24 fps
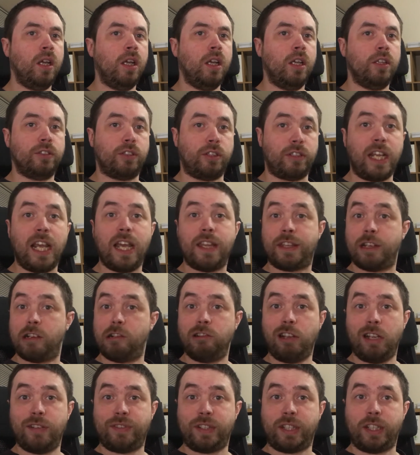So yeah, they're
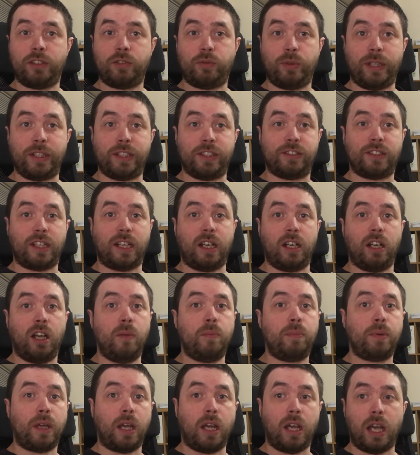arriving this week to settle
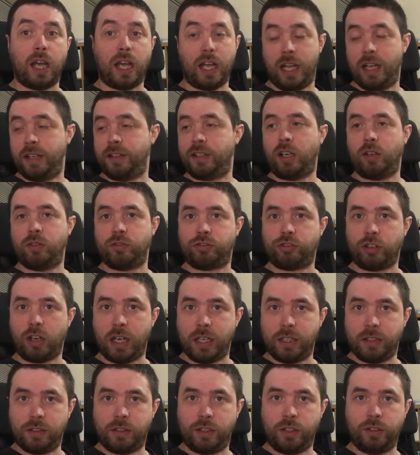up, and I'll try
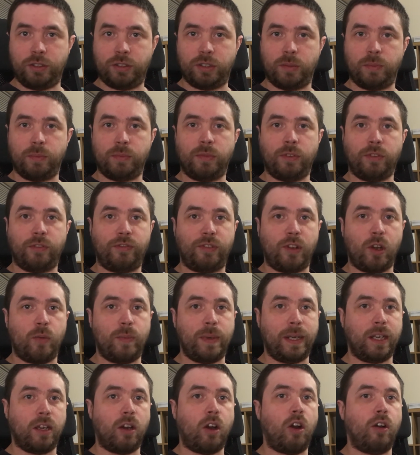and do some
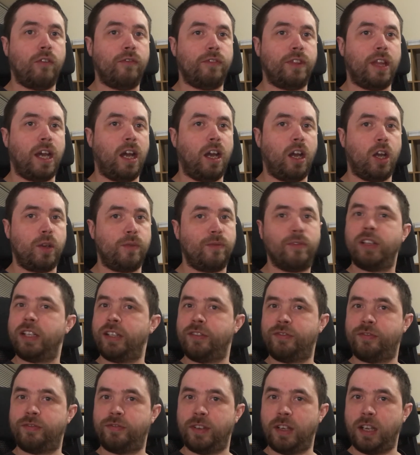filming of that. Hopefully,
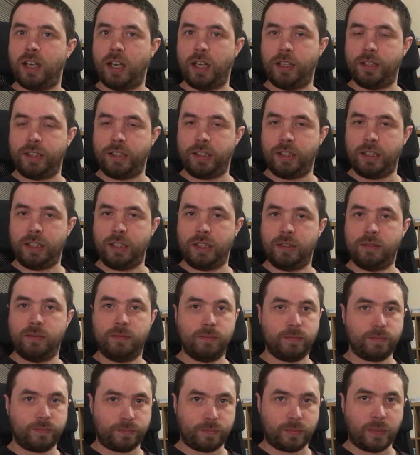if the
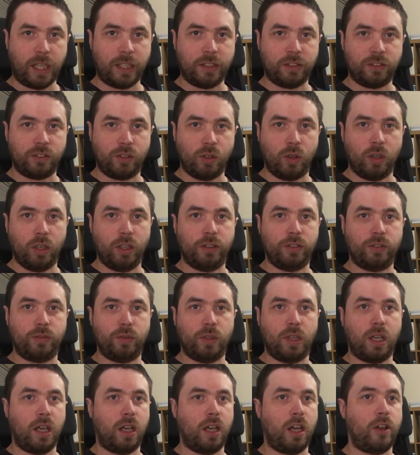installer's
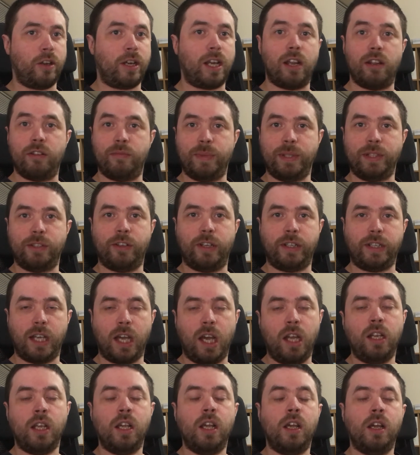okay with me doing
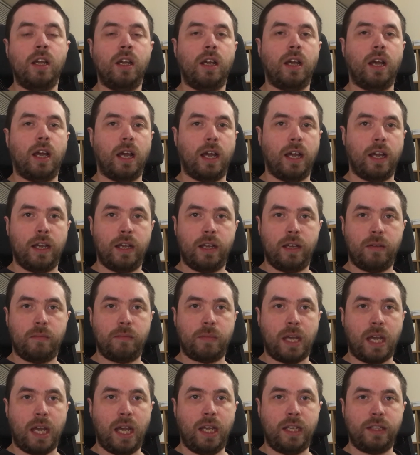that.
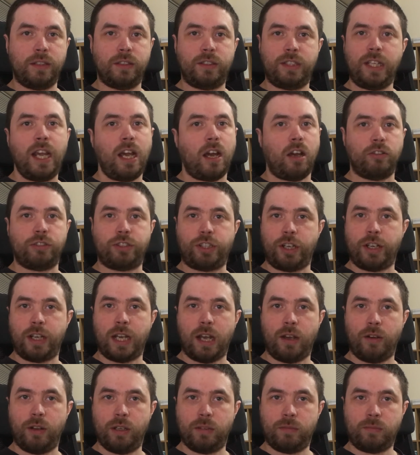And yeah, I'll show you
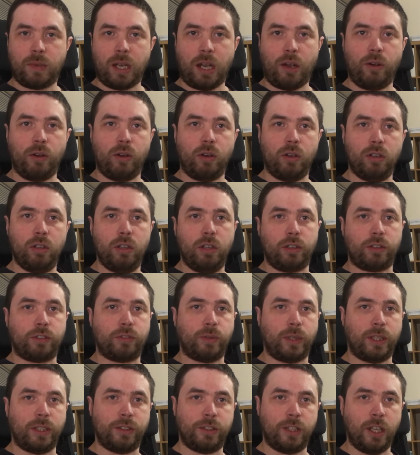how it all looks
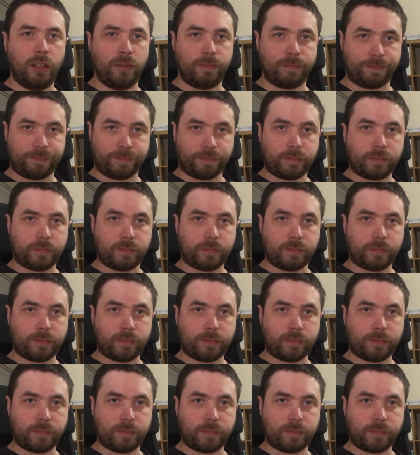when it's done.